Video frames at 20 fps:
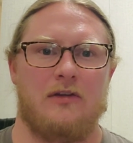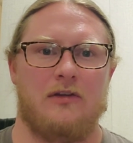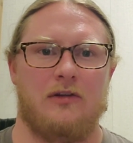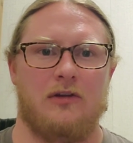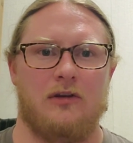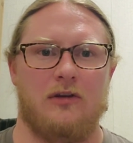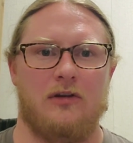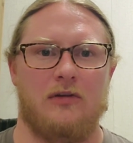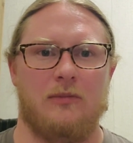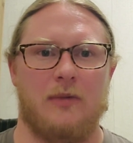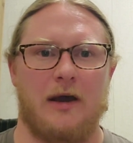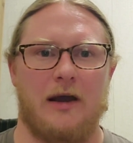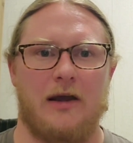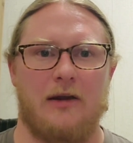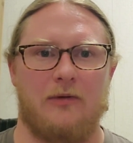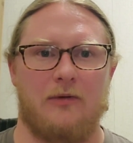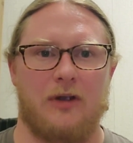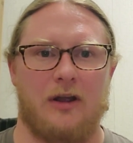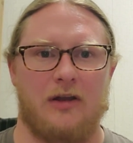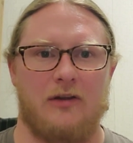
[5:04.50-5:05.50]
you need to buy
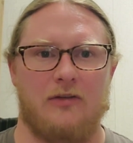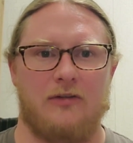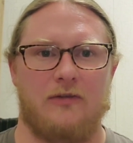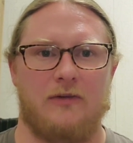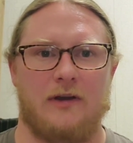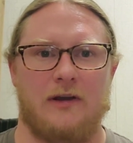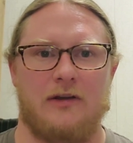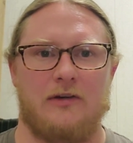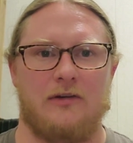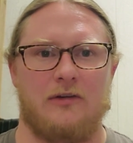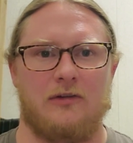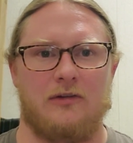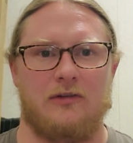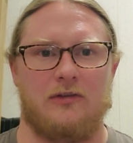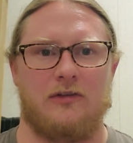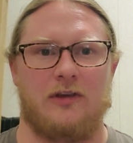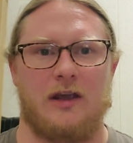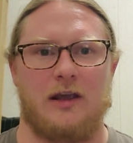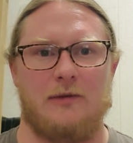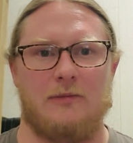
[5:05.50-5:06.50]
a rangefinder
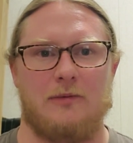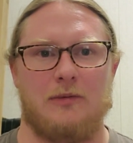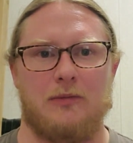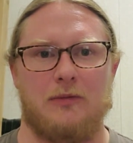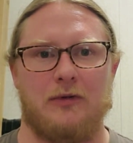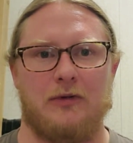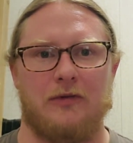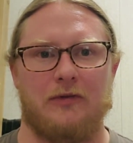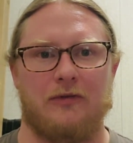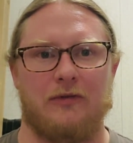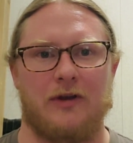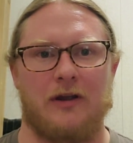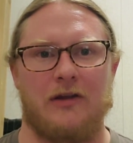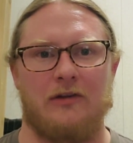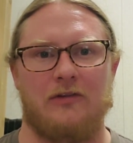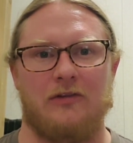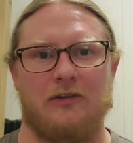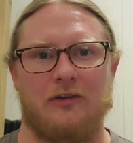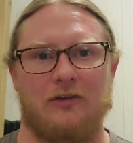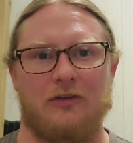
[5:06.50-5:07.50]
that's capable of
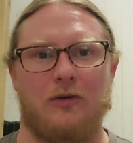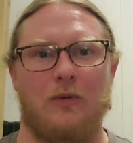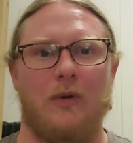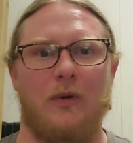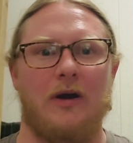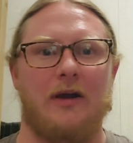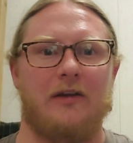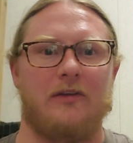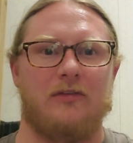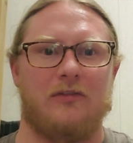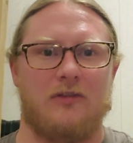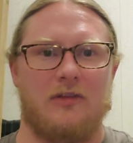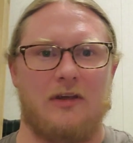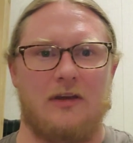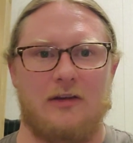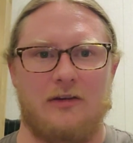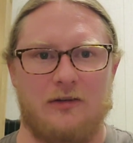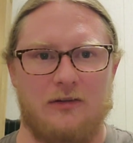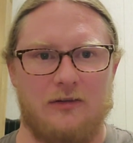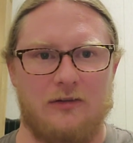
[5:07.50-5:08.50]
ranging twice
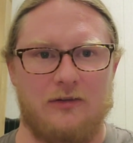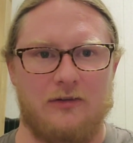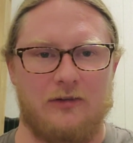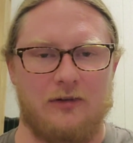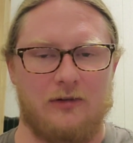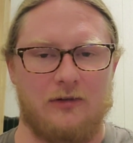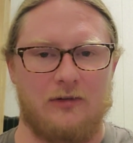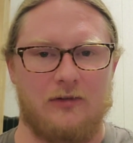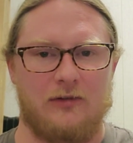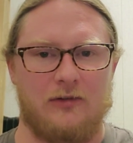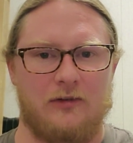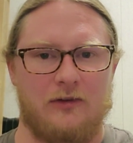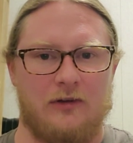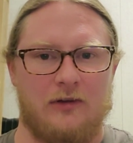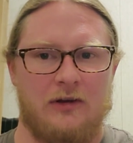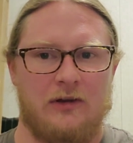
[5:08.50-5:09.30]
that distance.